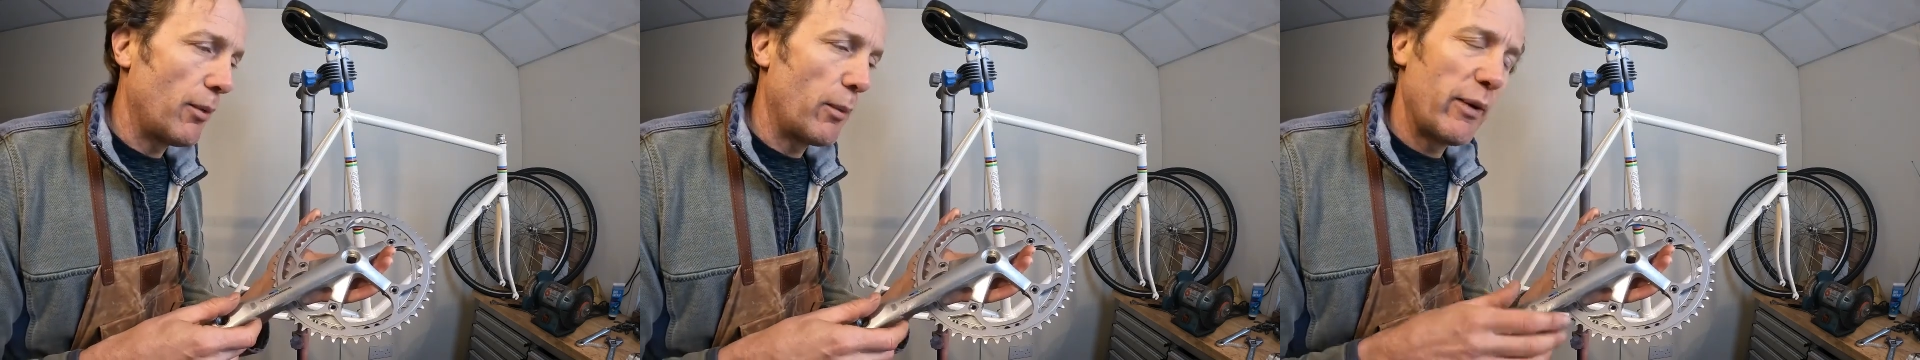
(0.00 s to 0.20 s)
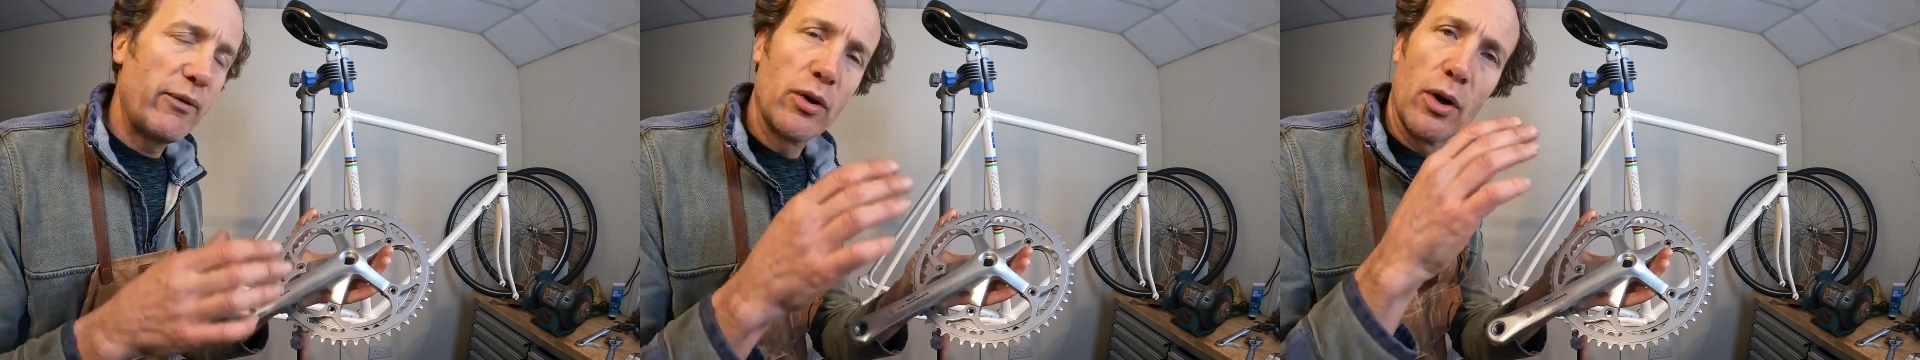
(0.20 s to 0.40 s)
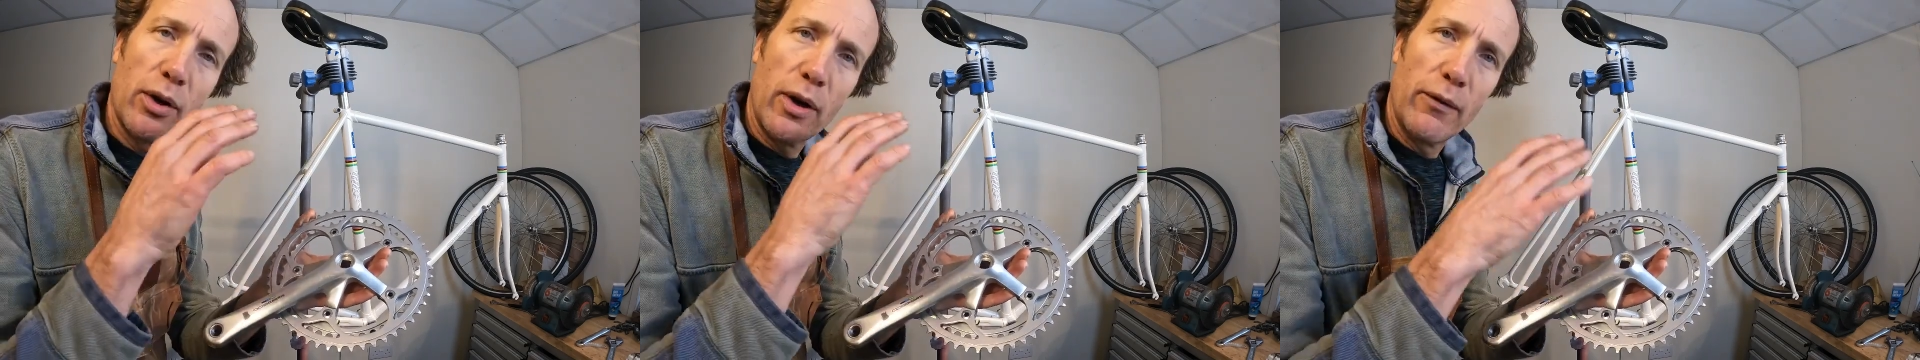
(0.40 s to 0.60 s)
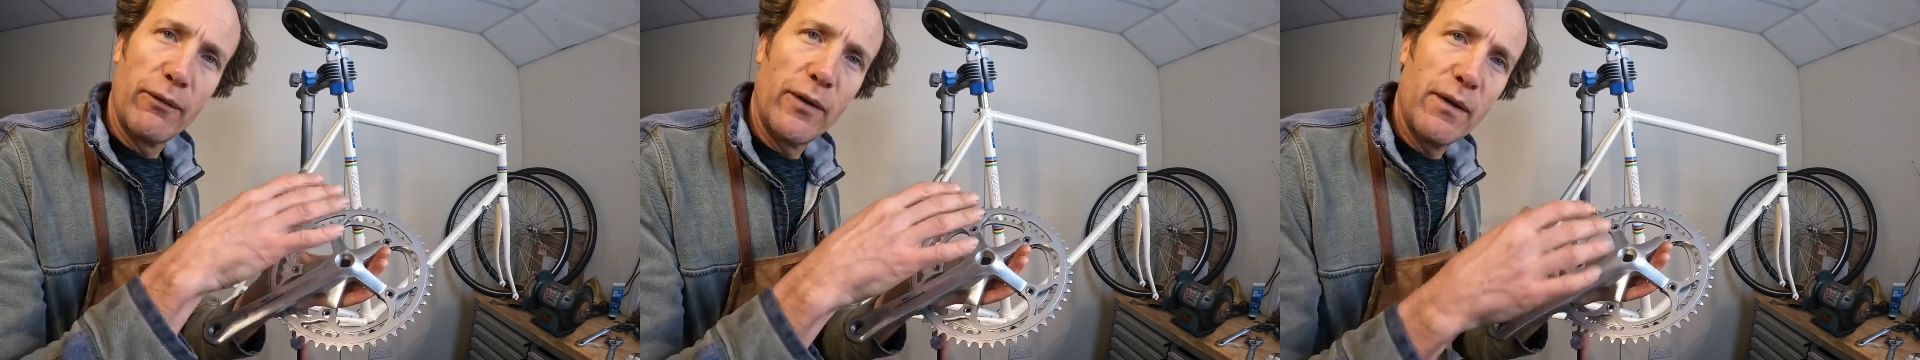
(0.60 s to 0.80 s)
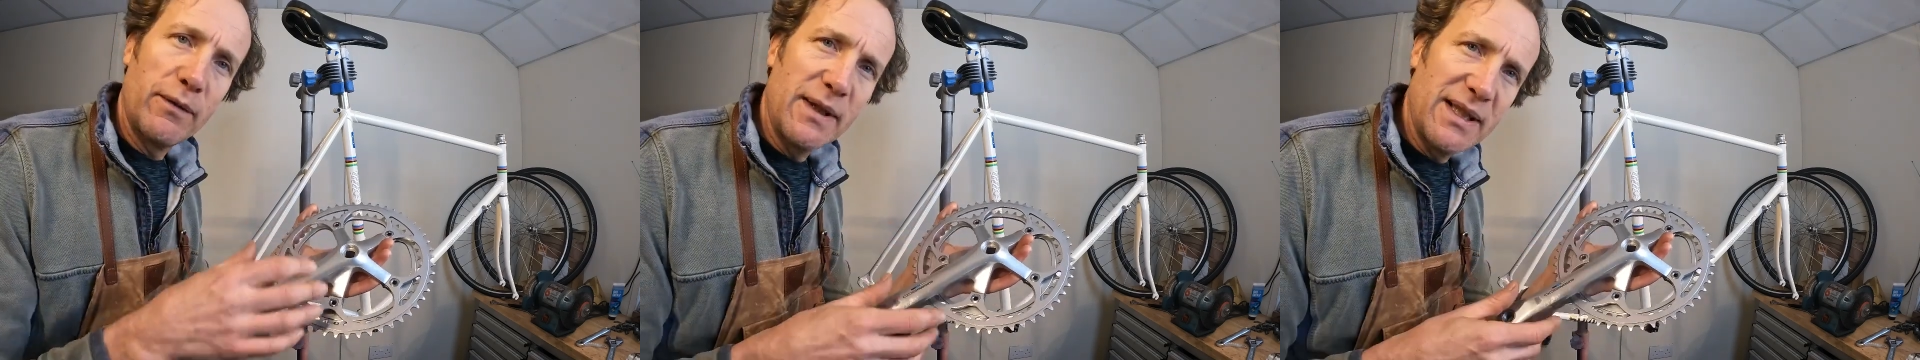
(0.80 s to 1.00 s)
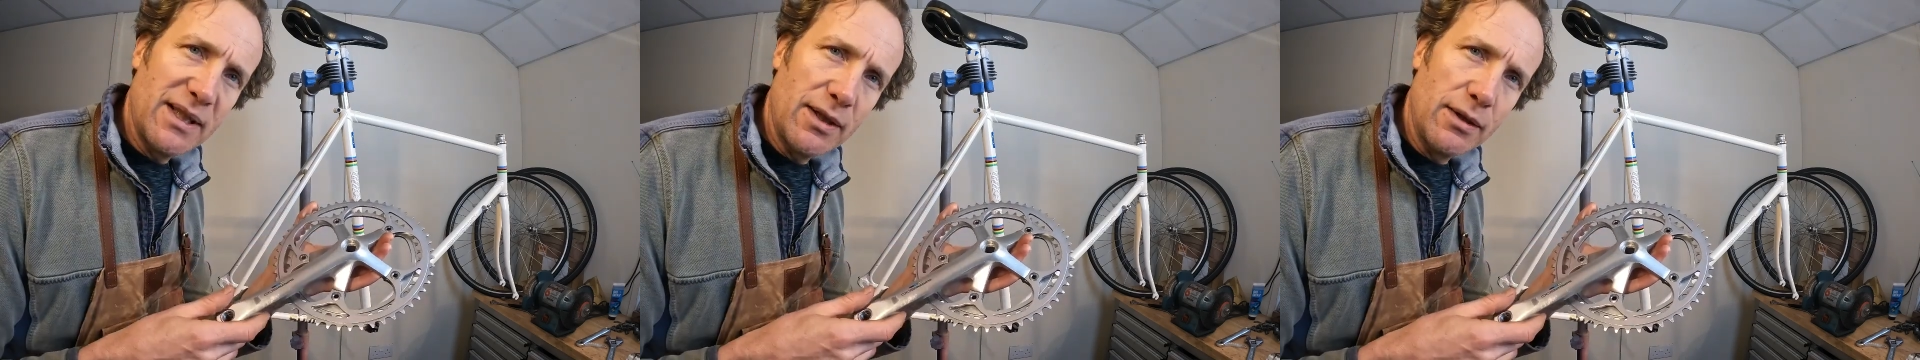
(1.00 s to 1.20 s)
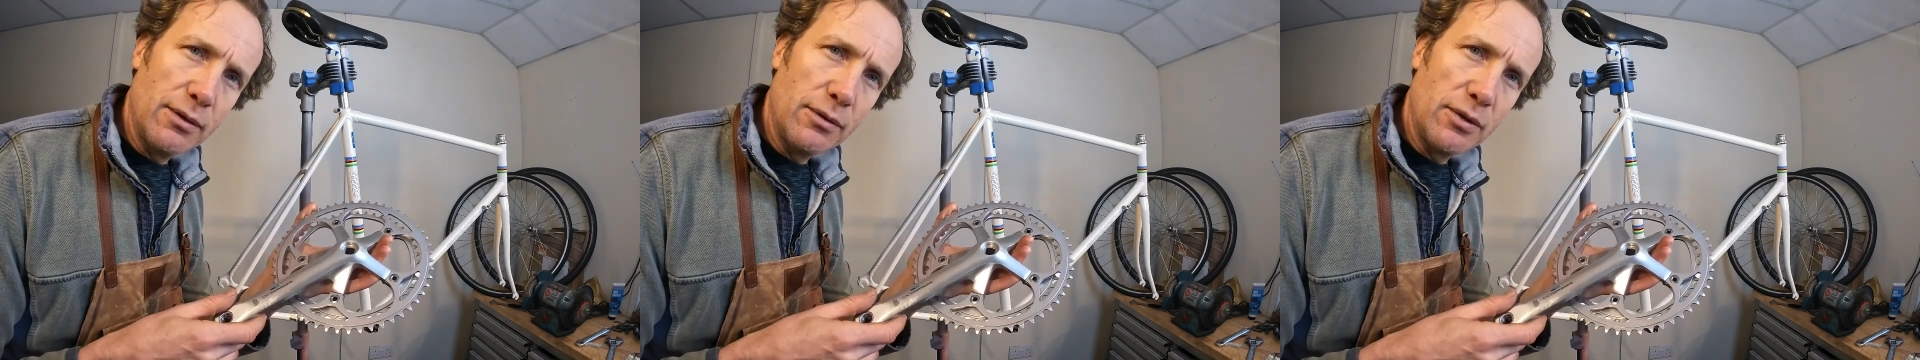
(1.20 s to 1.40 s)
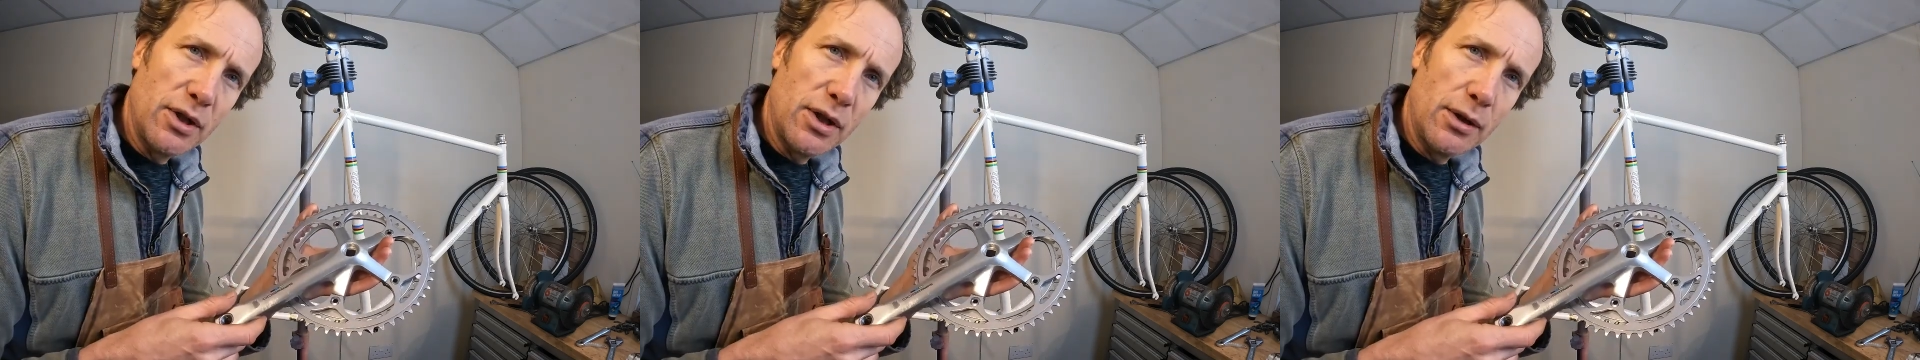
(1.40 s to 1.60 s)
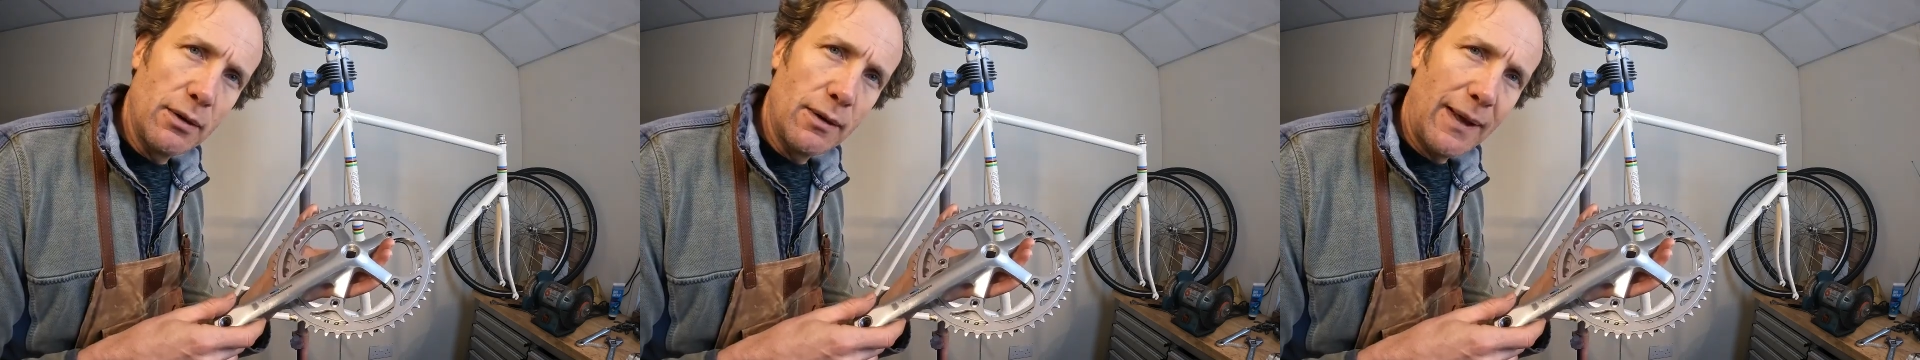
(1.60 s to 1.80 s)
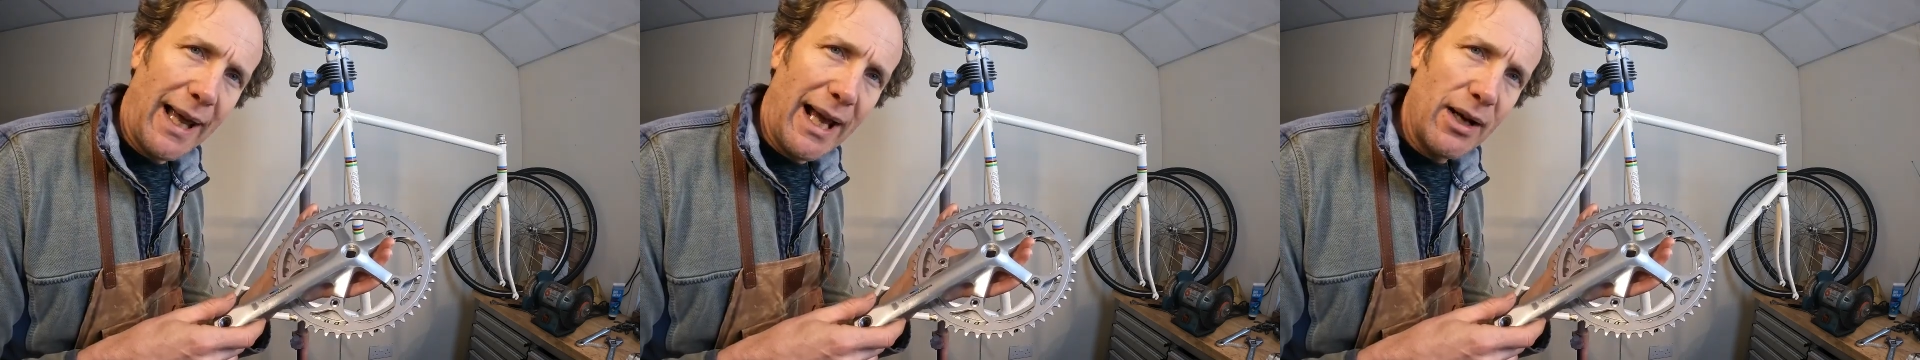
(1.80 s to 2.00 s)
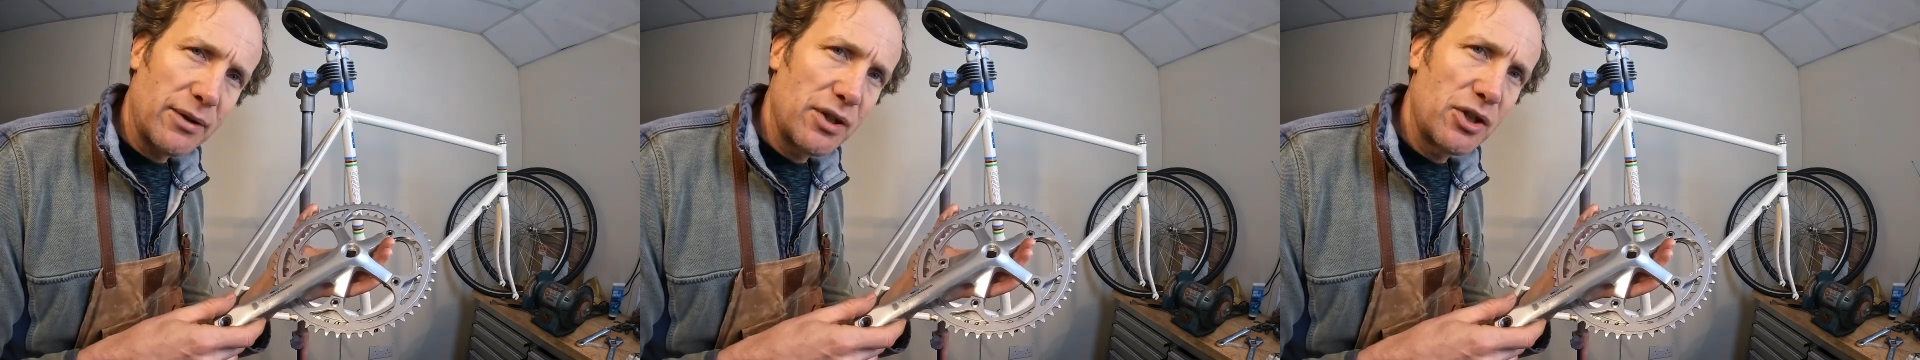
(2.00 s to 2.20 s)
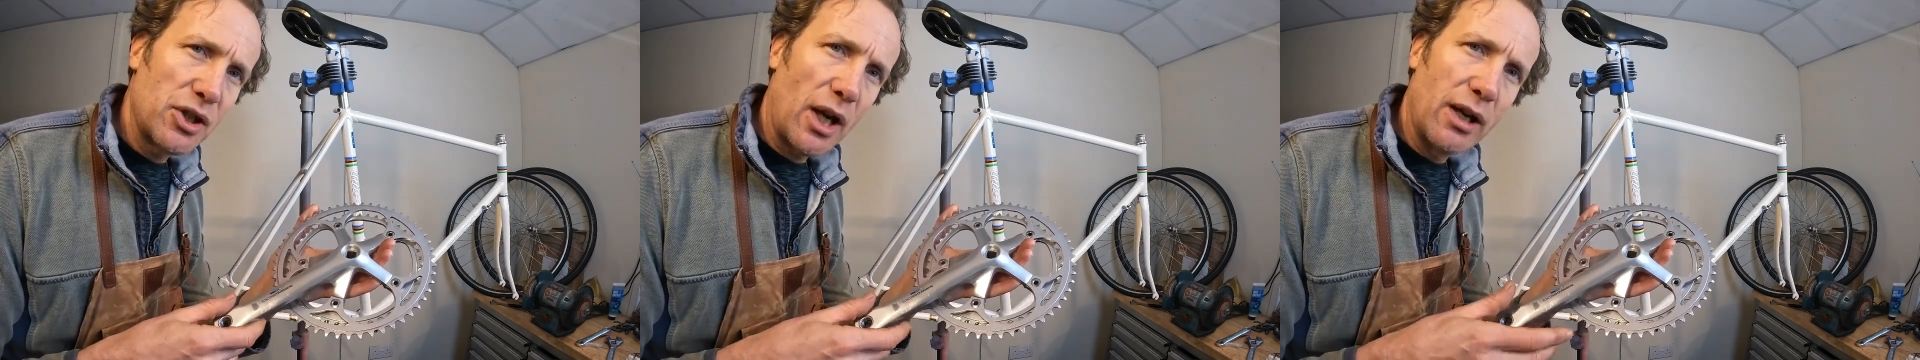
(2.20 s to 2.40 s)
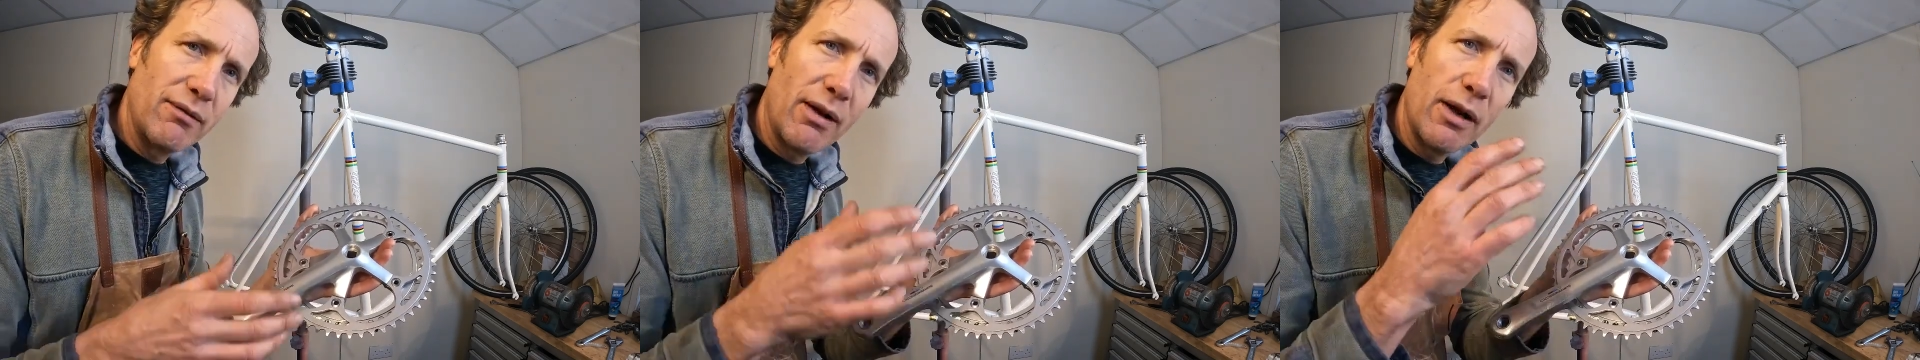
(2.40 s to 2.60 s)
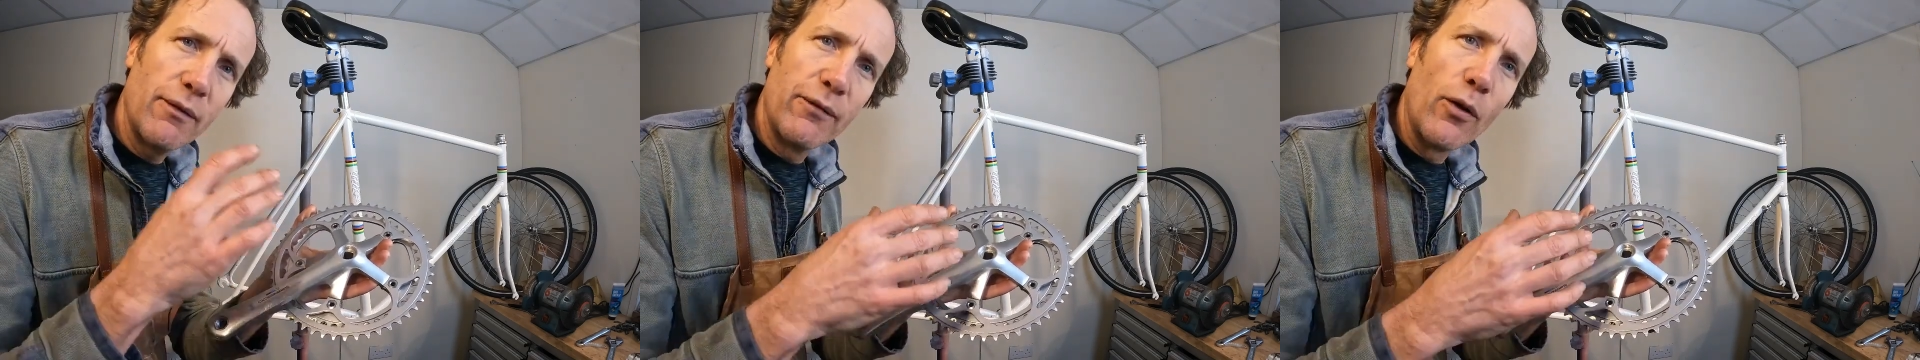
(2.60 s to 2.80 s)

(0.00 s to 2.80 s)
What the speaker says: We've got a 52 tooth outer chainring,